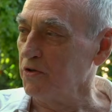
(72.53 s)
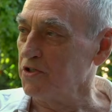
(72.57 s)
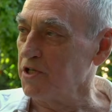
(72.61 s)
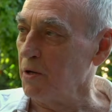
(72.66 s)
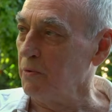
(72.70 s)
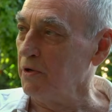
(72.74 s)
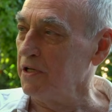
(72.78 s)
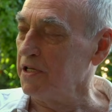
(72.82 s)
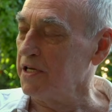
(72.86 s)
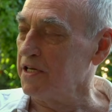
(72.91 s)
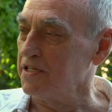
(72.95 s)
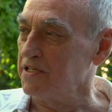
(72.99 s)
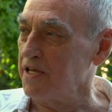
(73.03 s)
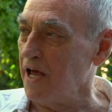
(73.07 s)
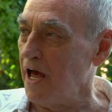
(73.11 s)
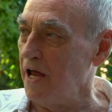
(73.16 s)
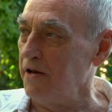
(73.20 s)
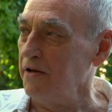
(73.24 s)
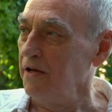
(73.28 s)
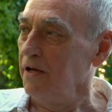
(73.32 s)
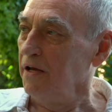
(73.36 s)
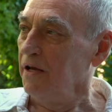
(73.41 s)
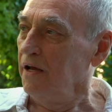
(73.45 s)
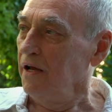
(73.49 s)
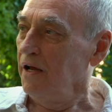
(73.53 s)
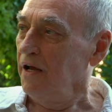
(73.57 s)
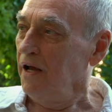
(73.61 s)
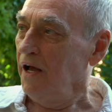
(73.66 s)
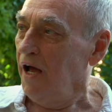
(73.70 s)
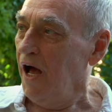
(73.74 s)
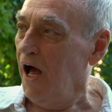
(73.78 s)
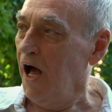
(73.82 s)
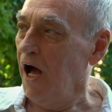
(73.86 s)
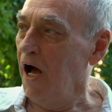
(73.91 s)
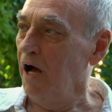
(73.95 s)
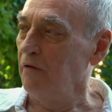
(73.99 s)
someone said,
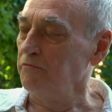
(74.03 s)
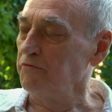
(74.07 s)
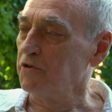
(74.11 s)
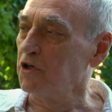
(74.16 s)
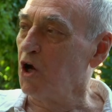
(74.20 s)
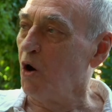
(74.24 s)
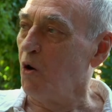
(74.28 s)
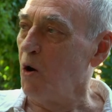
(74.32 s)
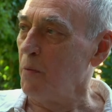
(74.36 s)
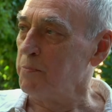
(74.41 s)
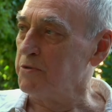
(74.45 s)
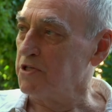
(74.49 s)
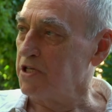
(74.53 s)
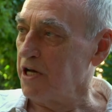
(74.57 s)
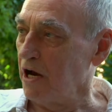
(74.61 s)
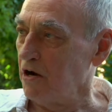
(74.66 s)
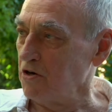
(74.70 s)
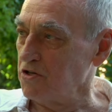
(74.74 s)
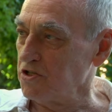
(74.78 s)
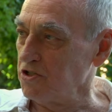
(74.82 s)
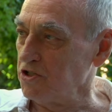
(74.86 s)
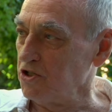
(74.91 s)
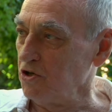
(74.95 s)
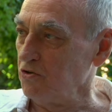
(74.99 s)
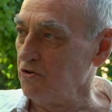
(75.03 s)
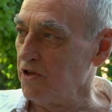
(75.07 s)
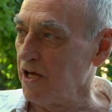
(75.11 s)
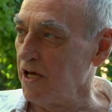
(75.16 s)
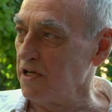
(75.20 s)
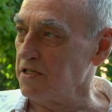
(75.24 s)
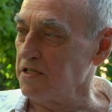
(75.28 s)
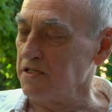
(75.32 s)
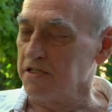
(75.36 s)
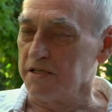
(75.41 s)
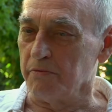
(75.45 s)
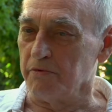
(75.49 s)
uh, go upstairs and do
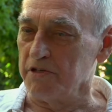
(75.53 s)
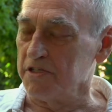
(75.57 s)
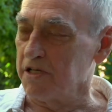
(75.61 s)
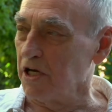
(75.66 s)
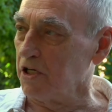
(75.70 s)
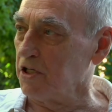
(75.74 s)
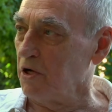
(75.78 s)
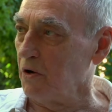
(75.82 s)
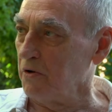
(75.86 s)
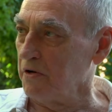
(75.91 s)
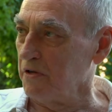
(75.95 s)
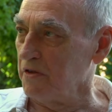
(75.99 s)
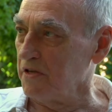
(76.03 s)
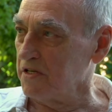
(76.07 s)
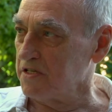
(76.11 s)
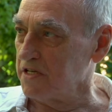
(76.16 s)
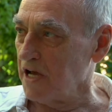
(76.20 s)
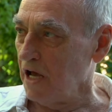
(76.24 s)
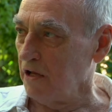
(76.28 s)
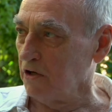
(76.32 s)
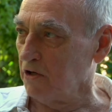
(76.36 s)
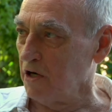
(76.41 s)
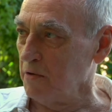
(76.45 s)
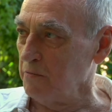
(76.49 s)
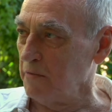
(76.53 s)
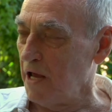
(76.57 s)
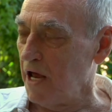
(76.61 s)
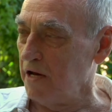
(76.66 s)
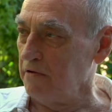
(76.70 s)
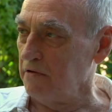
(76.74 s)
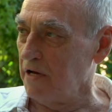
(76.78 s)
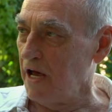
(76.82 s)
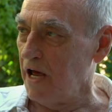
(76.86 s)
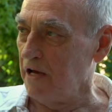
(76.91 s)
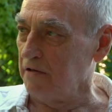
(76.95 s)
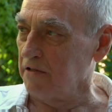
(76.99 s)
this, and someone said, go in the cellar and,
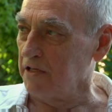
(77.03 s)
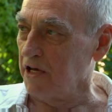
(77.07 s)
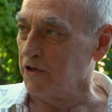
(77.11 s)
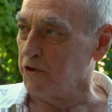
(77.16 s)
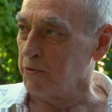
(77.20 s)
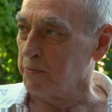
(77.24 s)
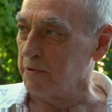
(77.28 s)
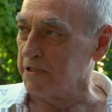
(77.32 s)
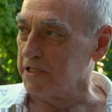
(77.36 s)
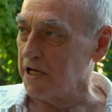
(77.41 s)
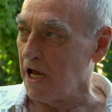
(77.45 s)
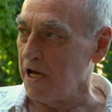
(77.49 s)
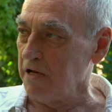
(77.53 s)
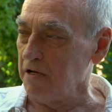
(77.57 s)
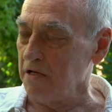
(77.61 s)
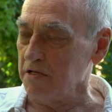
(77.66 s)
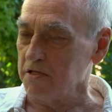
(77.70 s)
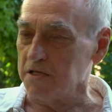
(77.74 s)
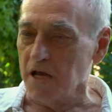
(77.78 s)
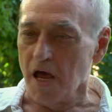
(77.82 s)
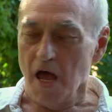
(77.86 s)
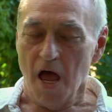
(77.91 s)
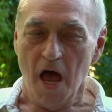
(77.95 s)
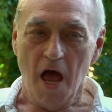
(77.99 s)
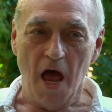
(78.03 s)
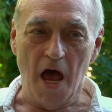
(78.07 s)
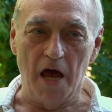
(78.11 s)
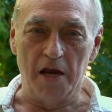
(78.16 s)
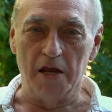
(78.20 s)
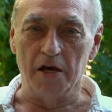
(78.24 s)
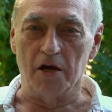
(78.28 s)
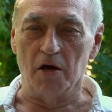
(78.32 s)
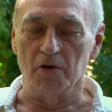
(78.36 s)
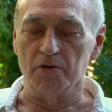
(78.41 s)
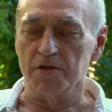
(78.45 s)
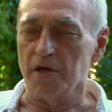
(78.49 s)
and, and get the potatoes. And
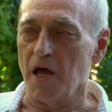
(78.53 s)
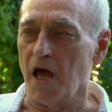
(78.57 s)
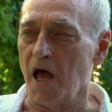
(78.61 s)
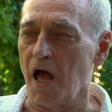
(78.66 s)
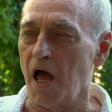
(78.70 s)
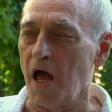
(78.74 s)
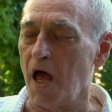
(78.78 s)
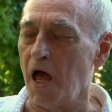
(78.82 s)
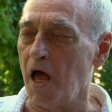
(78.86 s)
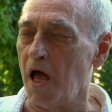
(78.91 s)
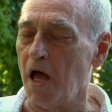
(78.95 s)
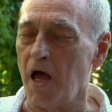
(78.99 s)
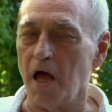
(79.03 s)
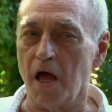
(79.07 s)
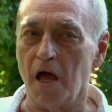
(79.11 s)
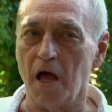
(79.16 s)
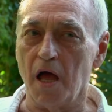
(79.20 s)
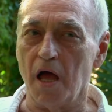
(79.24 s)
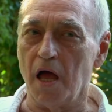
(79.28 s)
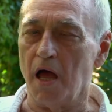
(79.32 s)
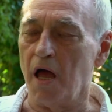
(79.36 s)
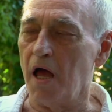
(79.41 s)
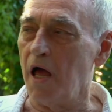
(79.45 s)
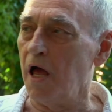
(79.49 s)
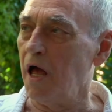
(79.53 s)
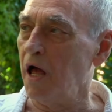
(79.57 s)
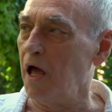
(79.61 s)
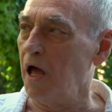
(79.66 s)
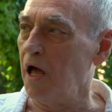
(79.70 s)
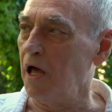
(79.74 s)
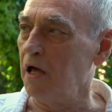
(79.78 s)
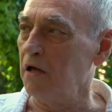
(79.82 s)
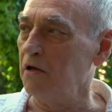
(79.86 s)
he goes, uh, uh,